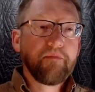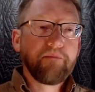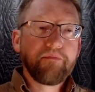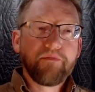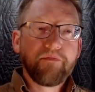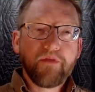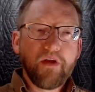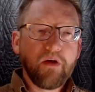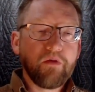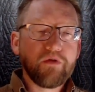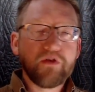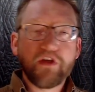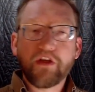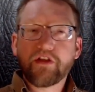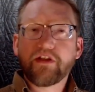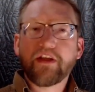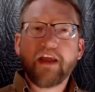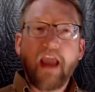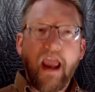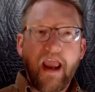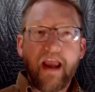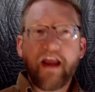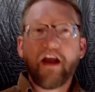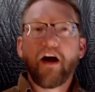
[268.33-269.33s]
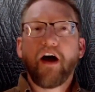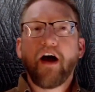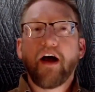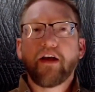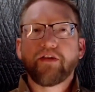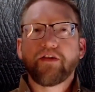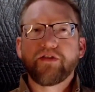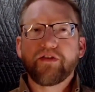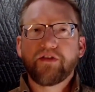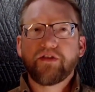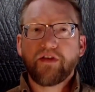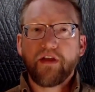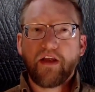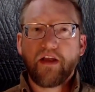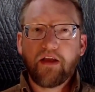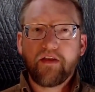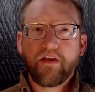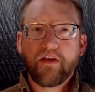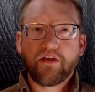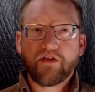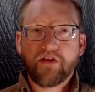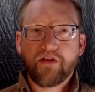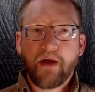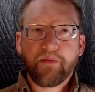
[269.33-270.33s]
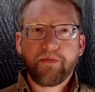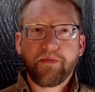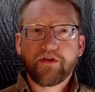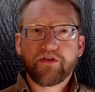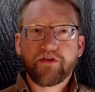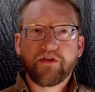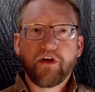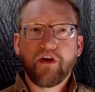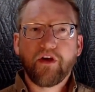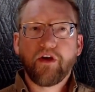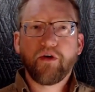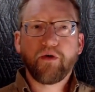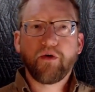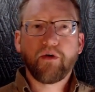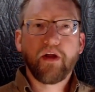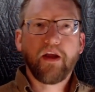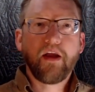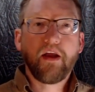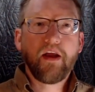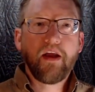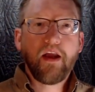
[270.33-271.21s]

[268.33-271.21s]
It was just chaos in this episode.